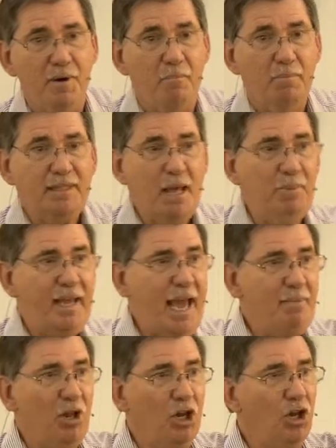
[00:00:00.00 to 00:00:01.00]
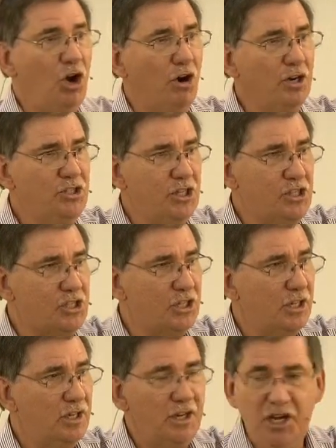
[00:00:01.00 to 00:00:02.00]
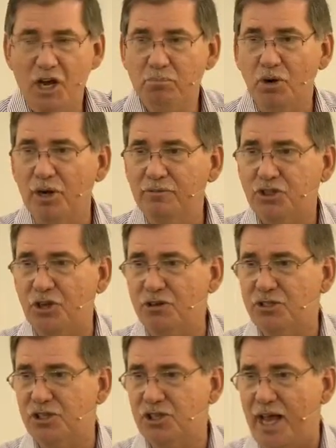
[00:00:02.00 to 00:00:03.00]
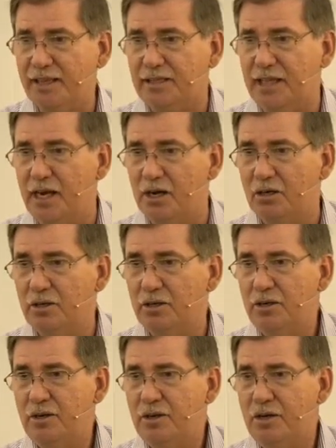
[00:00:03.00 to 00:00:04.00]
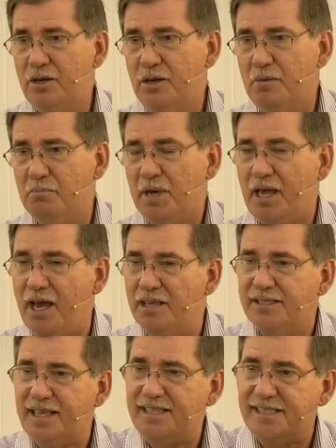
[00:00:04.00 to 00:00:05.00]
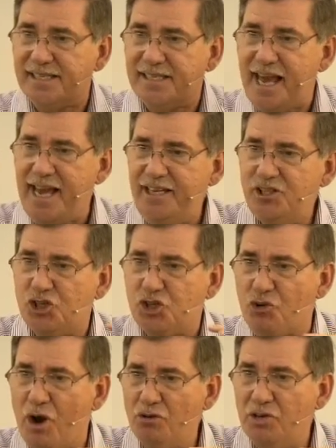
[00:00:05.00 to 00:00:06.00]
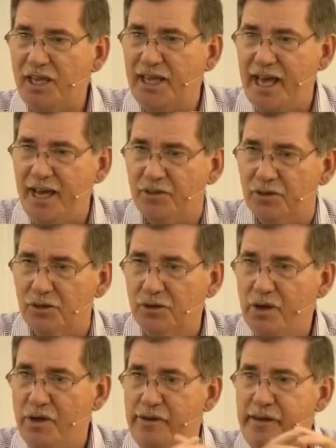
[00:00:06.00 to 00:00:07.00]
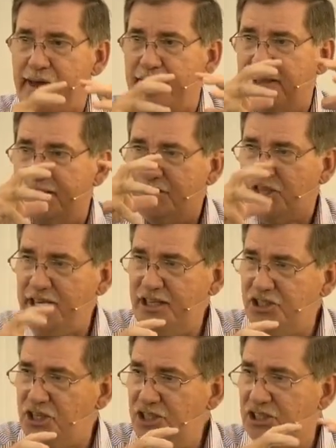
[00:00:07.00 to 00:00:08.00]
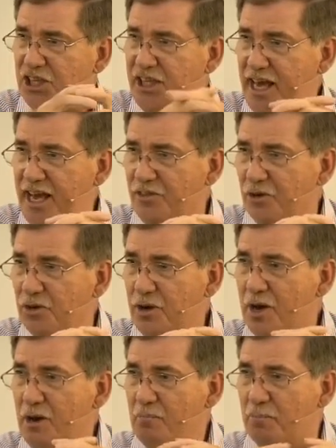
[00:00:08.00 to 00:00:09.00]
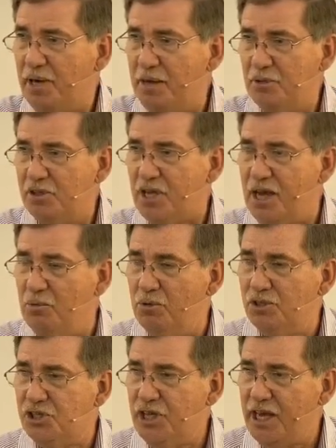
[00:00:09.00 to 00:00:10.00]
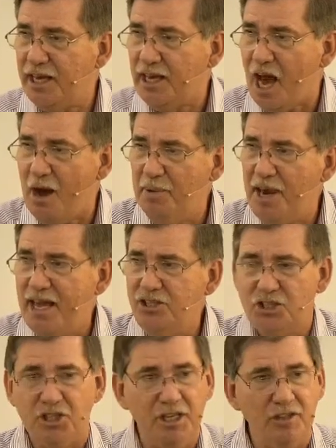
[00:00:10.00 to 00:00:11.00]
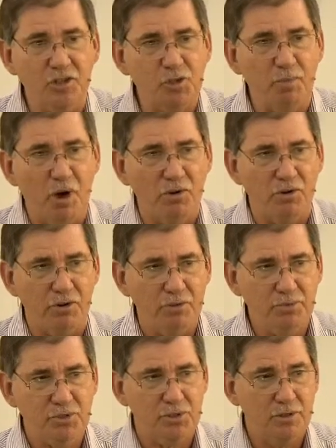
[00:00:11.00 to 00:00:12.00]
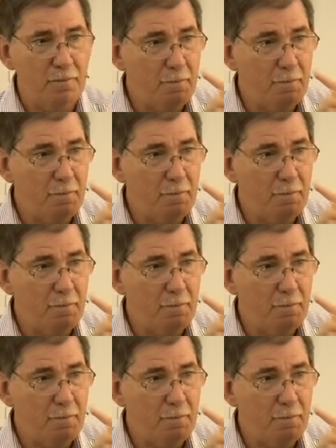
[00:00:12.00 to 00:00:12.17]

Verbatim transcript: But they became the largest number of churches out there because they stayed strong together in the teaching together but it was, it was the accommodation in the small groups.